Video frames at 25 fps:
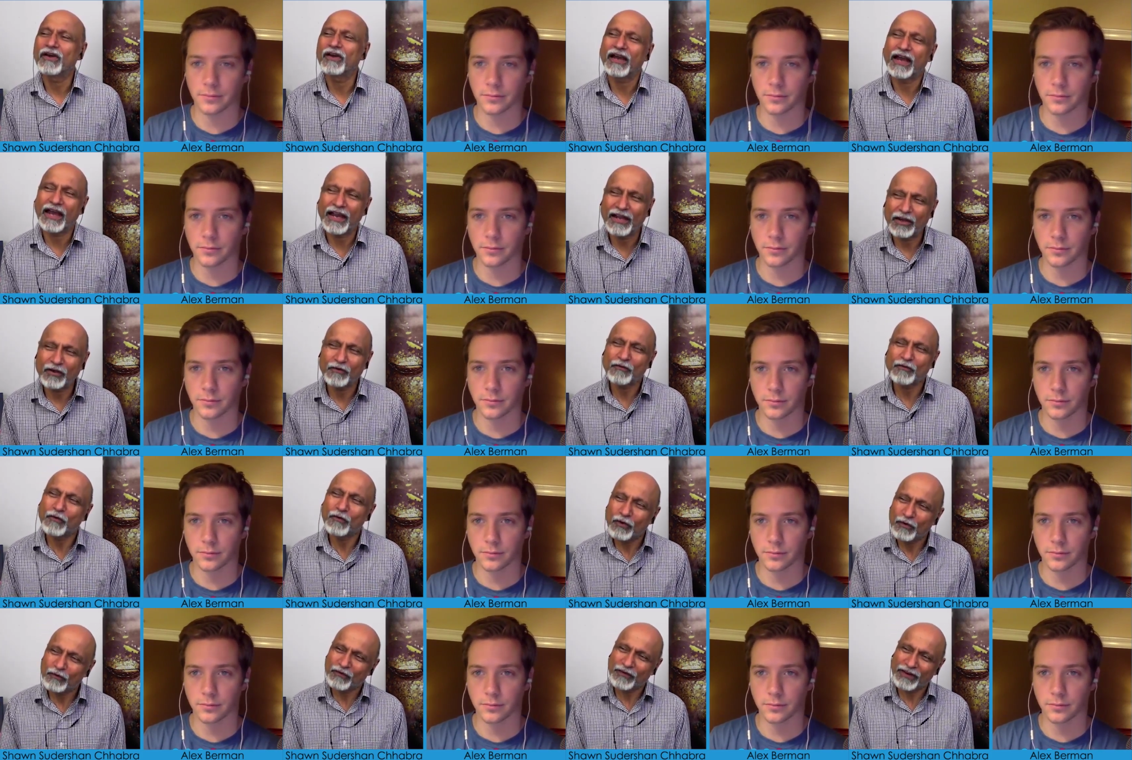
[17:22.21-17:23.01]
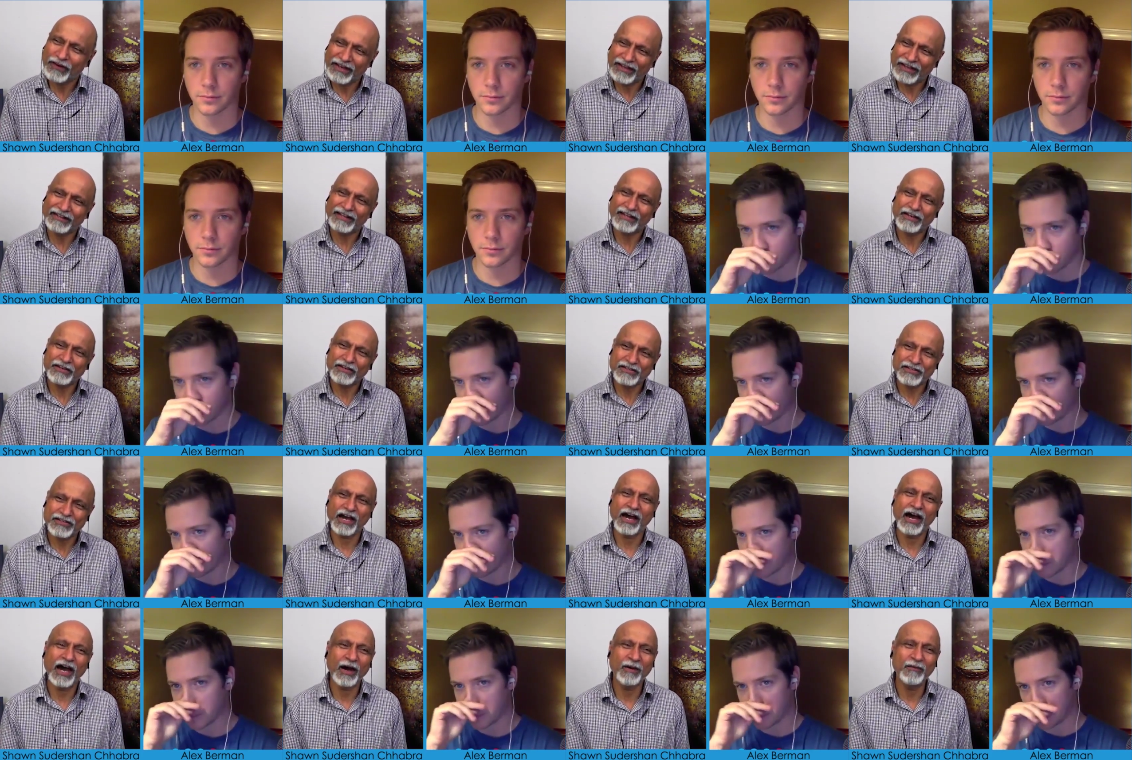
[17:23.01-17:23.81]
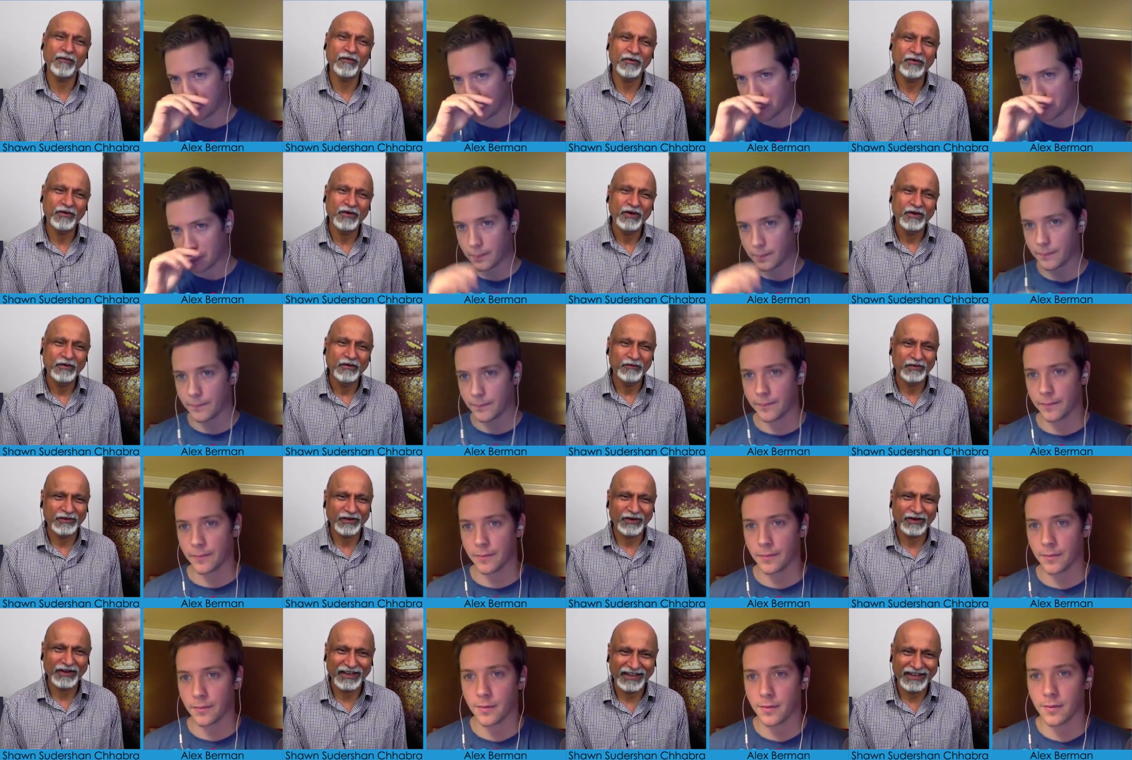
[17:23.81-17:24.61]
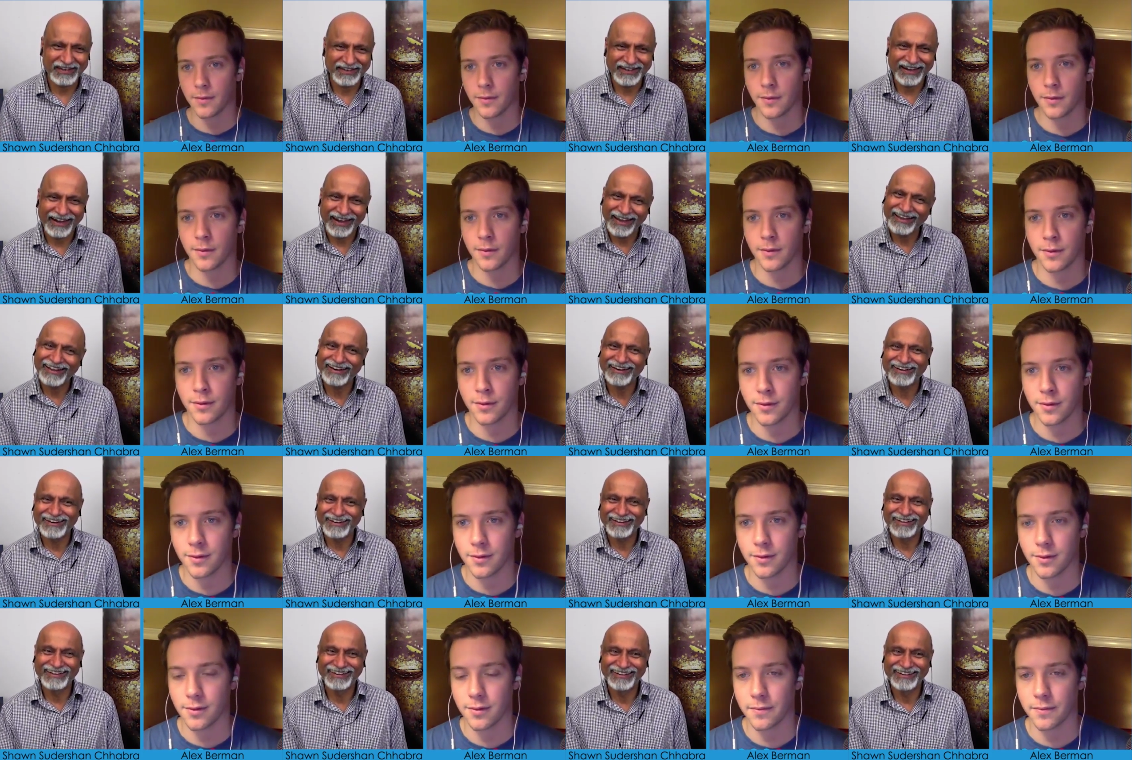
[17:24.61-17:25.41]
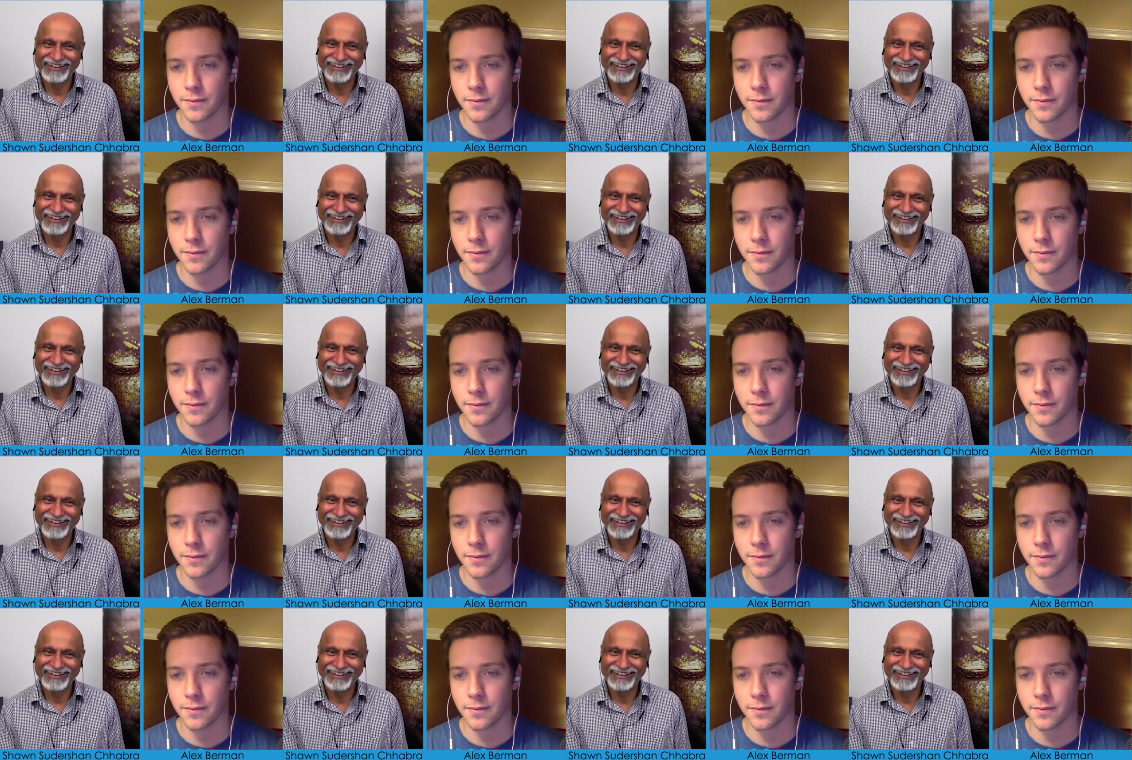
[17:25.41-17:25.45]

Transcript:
Speaker 1: kind of fulfilling their job without getting hired